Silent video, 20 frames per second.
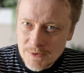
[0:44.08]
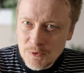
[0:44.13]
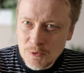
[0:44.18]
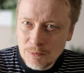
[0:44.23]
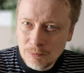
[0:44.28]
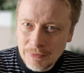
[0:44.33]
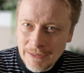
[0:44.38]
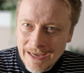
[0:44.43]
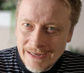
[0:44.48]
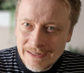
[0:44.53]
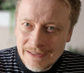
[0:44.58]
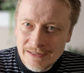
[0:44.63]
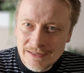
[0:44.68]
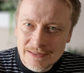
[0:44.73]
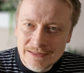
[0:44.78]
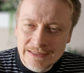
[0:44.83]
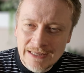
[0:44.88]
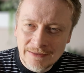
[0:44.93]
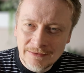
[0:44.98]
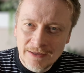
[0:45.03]
as you played the
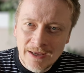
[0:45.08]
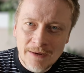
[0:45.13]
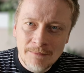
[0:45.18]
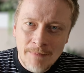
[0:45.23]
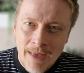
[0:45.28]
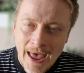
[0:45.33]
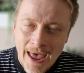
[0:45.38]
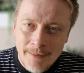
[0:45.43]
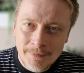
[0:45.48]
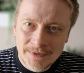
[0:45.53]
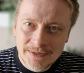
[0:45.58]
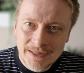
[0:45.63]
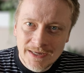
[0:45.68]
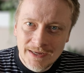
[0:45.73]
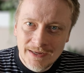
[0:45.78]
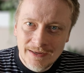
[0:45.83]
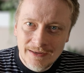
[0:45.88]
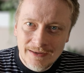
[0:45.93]
standard maps,